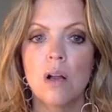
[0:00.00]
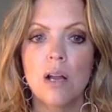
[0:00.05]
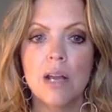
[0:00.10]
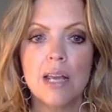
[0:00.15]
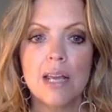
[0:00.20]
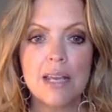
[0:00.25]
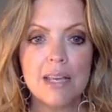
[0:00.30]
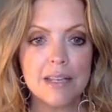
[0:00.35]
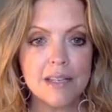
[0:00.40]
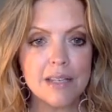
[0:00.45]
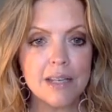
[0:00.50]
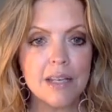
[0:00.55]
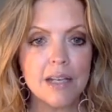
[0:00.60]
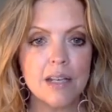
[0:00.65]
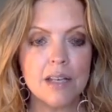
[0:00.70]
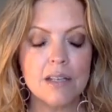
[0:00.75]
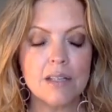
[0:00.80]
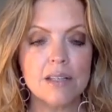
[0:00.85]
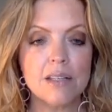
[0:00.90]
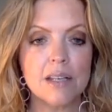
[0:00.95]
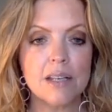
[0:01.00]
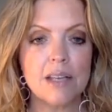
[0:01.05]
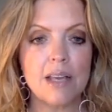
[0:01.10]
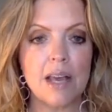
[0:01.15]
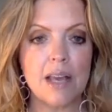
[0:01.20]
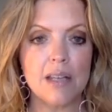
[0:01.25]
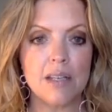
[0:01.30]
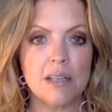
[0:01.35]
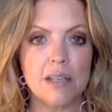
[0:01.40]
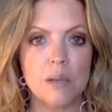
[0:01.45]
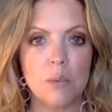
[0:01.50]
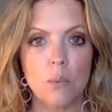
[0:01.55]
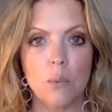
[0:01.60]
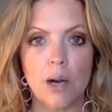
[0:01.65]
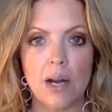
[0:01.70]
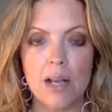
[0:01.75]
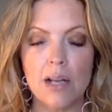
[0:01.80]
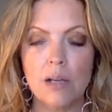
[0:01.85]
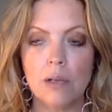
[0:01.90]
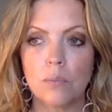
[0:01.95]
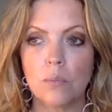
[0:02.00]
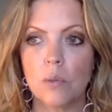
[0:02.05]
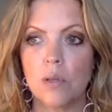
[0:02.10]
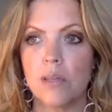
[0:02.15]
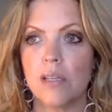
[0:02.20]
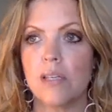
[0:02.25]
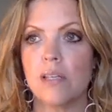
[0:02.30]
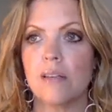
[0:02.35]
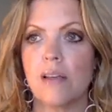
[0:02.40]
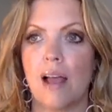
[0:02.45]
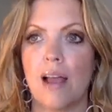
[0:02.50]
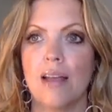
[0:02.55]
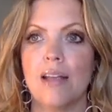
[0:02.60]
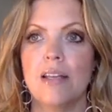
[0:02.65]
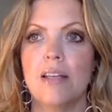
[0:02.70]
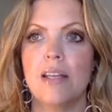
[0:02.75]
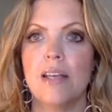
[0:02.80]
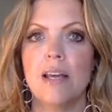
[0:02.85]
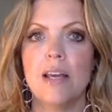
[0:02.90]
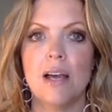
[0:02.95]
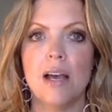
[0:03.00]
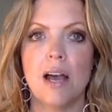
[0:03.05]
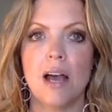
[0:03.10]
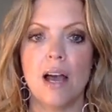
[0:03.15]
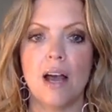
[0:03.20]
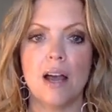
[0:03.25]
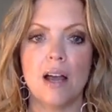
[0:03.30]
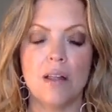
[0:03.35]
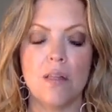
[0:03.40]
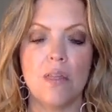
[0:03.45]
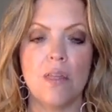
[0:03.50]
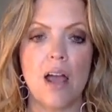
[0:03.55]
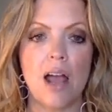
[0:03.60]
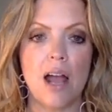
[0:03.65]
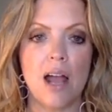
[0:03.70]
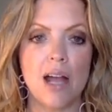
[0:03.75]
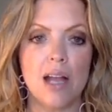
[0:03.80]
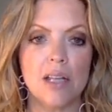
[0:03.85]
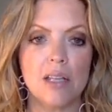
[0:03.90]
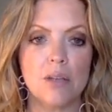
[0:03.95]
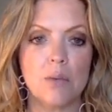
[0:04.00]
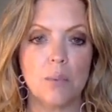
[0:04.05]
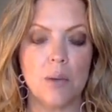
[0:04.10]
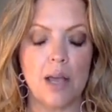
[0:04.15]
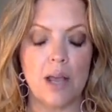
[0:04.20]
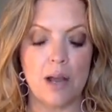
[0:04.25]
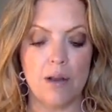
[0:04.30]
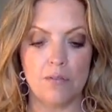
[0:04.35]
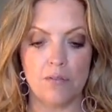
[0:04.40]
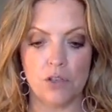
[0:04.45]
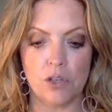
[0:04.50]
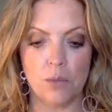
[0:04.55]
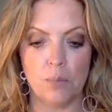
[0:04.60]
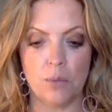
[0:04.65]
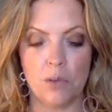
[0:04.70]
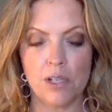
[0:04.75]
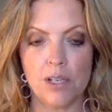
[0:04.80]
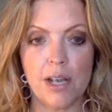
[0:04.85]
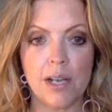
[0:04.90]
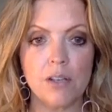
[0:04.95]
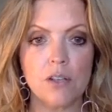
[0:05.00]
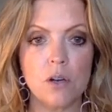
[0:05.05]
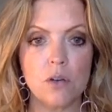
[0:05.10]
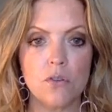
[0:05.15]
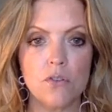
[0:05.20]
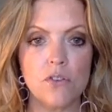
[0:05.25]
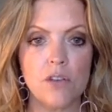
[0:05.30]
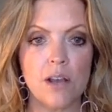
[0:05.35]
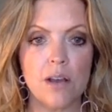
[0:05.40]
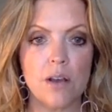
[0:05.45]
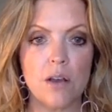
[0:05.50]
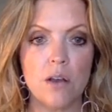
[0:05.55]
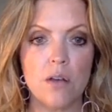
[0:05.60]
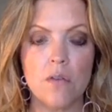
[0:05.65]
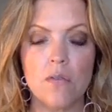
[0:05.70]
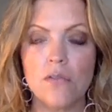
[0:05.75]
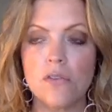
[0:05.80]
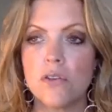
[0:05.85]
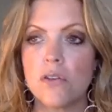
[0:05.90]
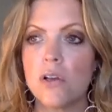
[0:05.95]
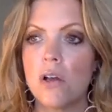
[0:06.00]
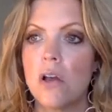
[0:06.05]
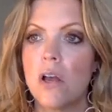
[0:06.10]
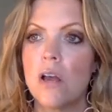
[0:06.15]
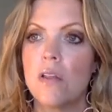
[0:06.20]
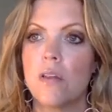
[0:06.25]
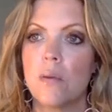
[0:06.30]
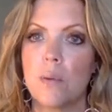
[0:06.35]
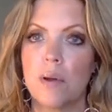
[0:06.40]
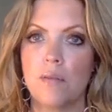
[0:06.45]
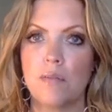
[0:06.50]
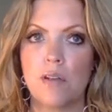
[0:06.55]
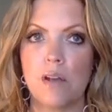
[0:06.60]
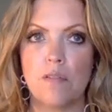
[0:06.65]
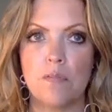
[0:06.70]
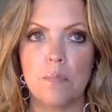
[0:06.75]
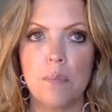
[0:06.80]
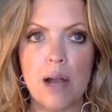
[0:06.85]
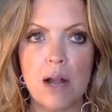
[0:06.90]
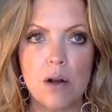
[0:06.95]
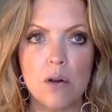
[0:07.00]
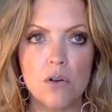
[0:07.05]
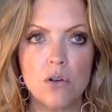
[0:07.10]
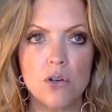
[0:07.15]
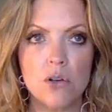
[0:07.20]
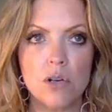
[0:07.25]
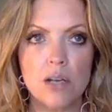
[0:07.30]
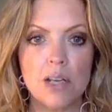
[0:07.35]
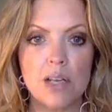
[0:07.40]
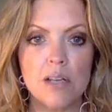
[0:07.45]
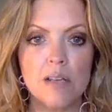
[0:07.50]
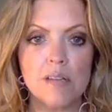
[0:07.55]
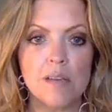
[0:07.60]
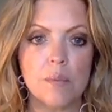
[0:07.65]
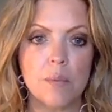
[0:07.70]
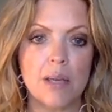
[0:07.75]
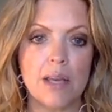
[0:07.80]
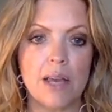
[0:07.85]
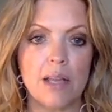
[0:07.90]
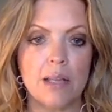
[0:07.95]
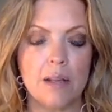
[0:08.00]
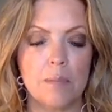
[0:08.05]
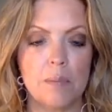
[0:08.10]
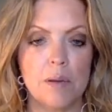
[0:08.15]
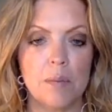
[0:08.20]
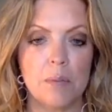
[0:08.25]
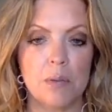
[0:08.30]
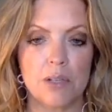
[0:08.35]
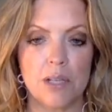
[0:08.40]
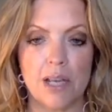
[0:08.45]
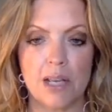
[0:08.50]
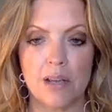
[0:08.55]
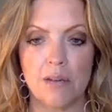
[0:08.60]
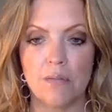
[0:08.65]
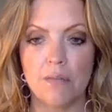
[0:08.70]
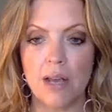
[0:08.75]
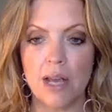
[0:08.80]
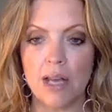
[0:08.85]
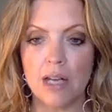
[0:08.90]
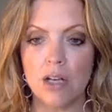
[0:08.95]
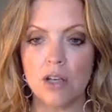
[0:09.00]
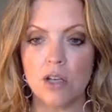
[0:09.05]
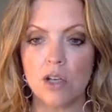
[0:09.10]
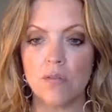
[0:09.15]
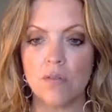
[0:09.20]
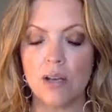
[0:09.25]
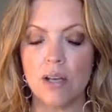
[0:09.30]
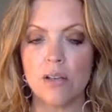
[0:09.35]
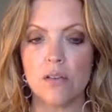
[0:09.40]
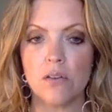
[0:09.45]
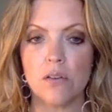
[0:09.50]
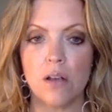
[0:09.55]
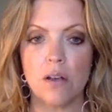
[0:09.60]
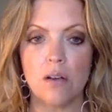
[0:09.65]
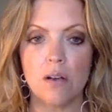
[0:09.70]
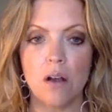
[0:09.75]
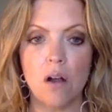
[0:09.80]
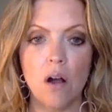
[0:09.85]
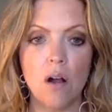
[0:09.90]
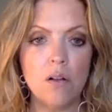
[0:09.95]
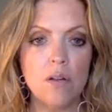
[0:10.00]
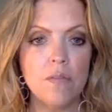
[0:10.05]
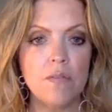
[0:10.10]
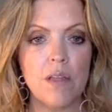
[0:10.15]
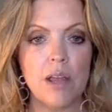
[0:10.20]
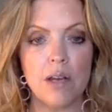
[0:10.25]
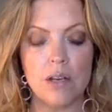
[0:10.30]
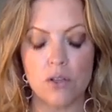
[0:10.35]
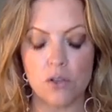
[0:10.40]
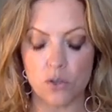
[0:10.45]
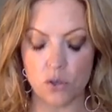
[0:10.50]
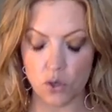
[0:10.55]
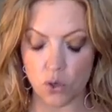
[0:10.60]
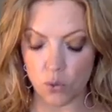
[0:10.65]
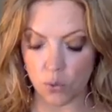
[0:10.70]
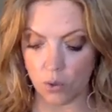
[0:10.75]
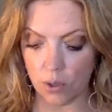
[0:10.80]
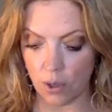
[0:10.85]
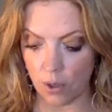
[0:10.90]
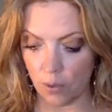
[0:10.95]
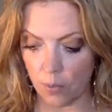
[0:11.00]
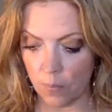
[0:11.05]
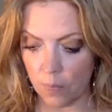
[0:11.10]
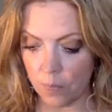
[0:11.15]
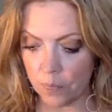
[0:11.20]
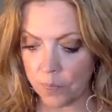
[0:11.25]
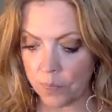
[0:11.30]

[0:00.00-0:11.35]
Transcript: easy it is to get derailed with this idea that we have to protect ourselves, that we have to have boundaries, that we can't let people take advantage of us. And all of that is true